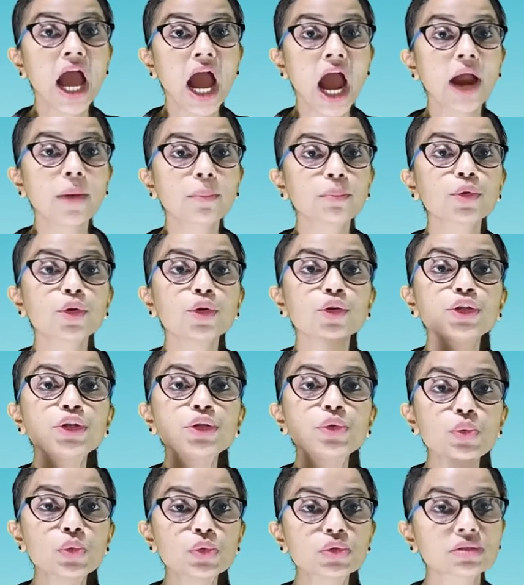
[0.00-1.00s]
are
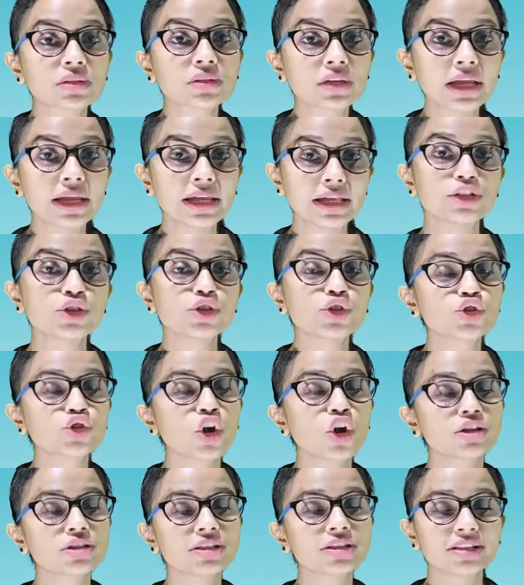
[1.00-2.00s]
produced in
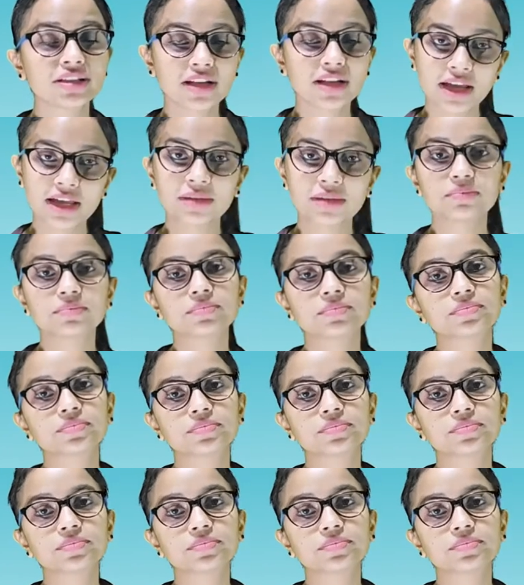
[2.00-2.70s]
short time.